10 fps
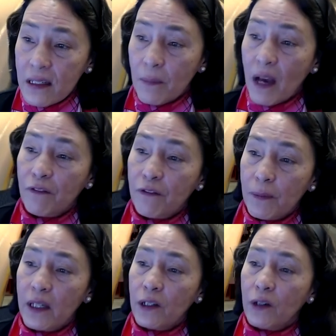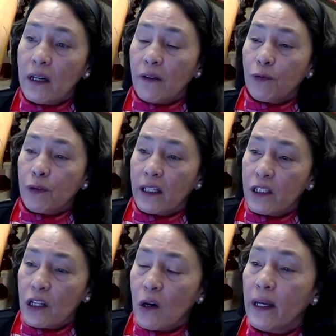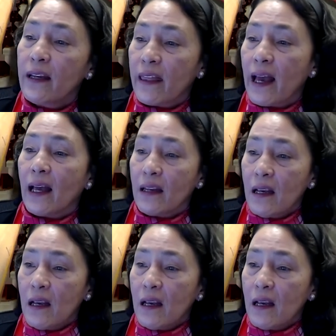I'm not familiar enough really to go into that,